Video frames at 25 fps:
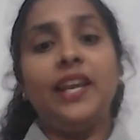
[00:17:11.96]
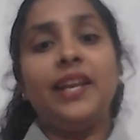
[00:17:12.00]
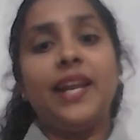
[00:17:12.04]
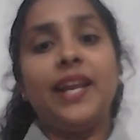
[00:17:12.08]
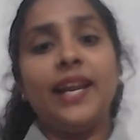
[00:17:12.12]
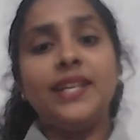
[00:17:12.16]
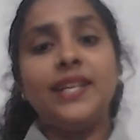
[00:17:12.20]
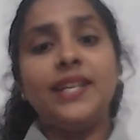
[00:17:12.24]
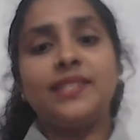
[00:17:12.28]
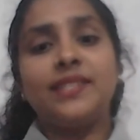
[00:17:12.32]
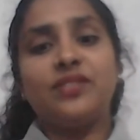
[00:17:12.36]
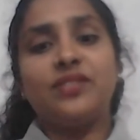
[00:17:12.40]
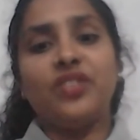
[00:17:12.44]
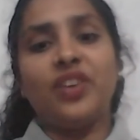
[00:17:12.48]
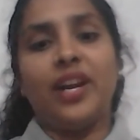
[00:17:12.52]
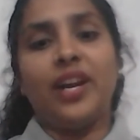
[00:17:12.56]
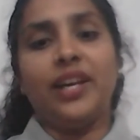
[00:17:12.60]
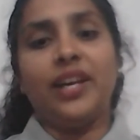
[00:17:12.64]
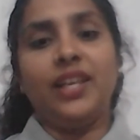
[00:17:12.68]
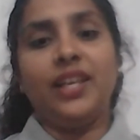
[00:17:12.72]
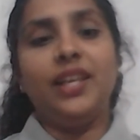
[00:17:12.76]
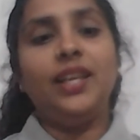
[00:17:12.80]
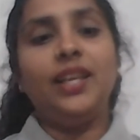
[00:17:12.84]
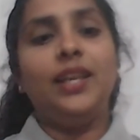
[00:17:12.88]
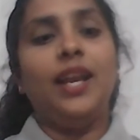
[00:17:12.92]
gets
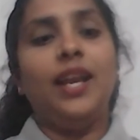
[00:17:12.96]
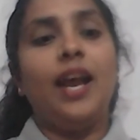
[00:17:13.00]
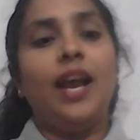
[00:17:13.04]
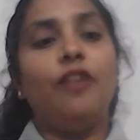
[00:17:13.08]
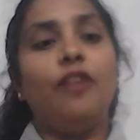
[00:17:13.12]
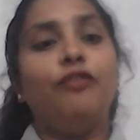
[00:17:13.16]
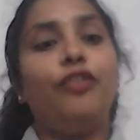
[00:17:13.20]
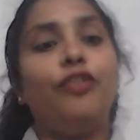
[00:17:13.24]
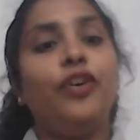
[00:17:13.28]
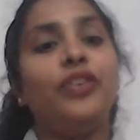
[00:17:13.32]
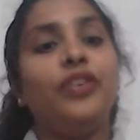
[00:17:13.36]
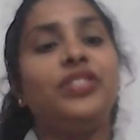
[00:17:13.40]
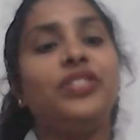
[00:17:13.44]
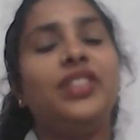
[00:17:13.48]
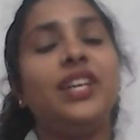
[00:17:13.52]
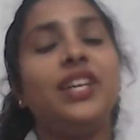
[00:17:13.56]
ready for